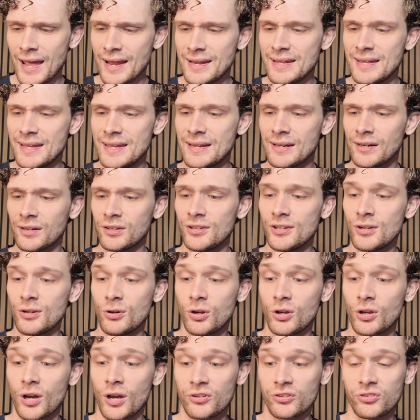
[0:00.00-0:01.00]
and here you
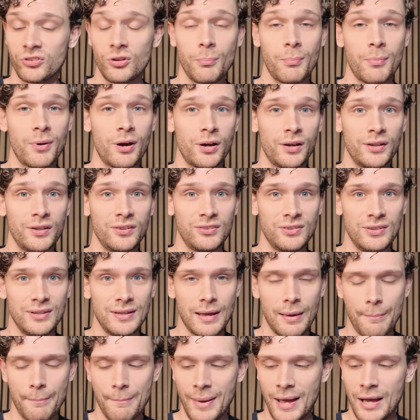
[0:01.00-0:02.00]
customize
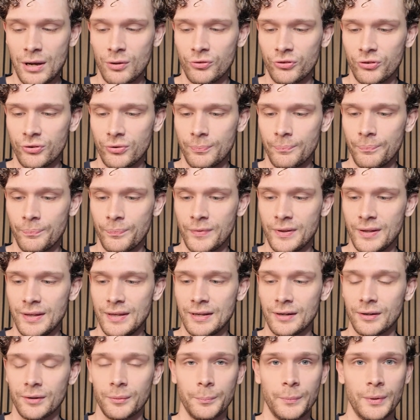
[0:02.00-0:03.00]
the amount
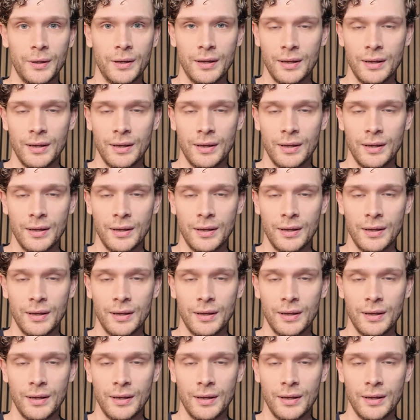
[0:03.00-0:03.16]
here.